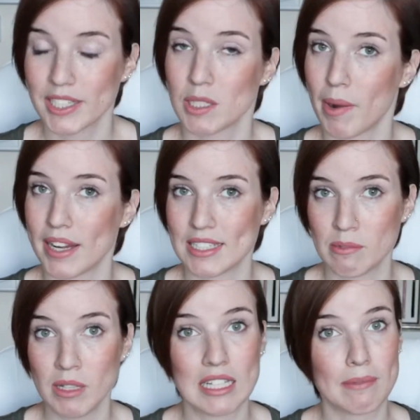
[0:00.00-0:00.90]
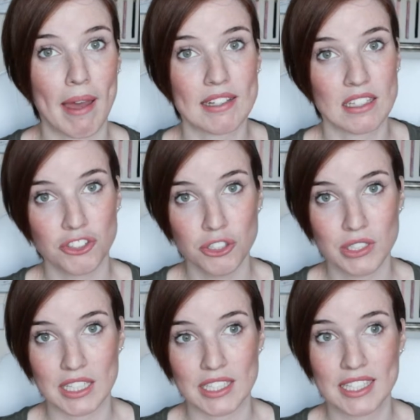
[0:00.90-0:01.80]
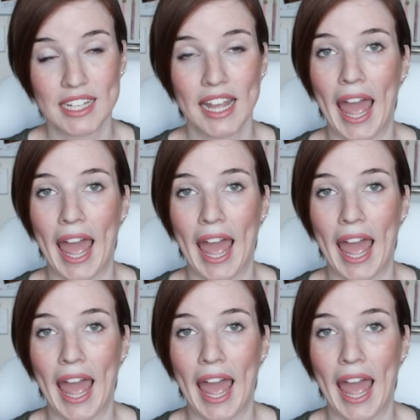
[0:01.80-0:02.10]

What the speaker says: of surprising to me, is Massachusetts